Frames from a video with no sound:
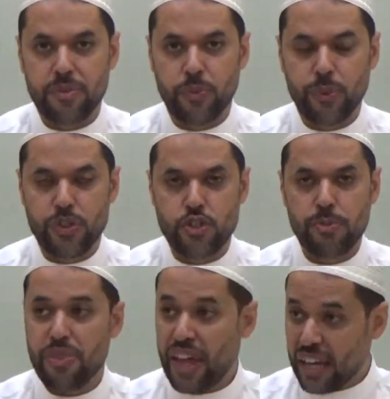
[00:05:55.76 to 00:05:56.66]
we should
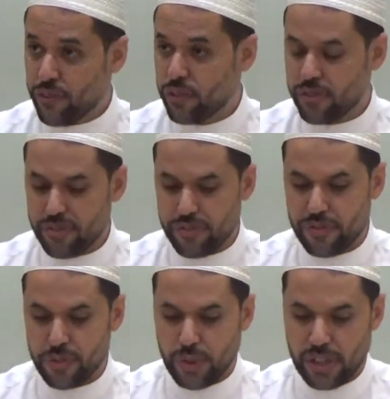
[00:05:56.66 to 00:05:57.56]
be thankful
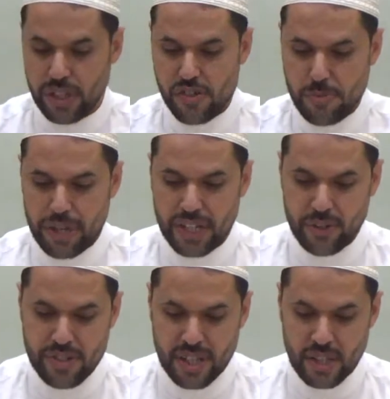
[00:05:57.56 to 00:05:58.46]
to Allah
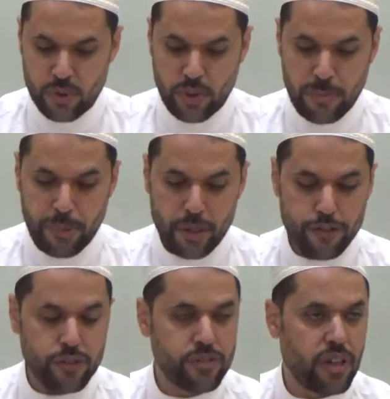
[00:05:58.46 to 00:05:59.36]
subhanahu wa ta'ala when we are
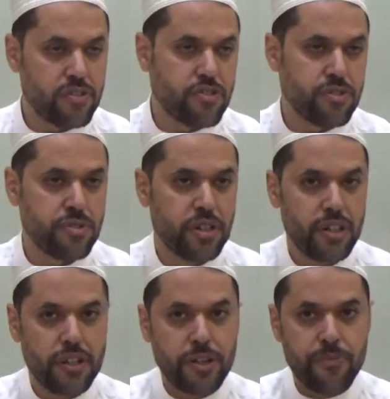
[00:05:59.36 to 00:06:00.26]
powerful, not to
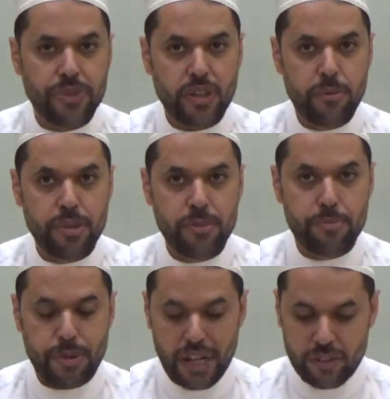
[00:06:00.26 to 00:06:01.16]

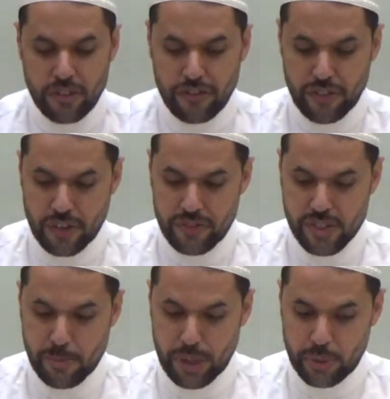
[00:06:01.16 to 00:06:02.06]
be proud of
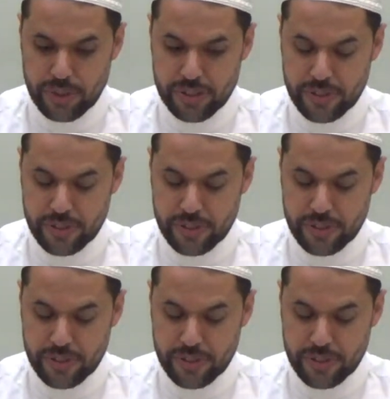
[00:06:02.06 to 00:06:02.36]
this power.